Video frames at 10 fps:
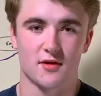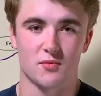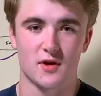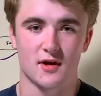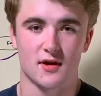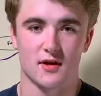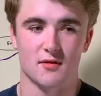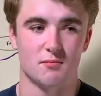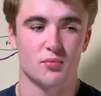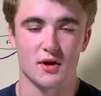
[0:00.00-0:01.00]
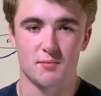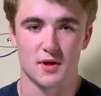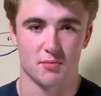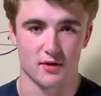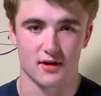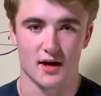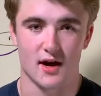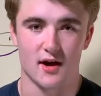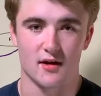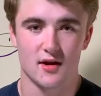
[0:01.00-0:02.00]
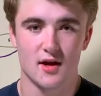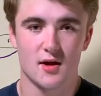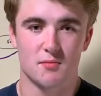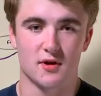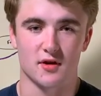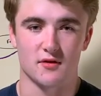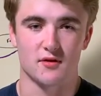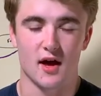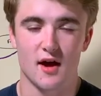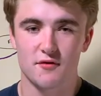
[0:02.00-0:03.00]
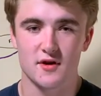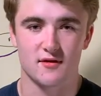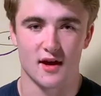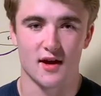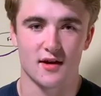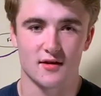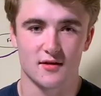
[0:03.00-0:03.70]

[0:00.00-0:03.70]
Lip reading: that we can bring people to God, because every day,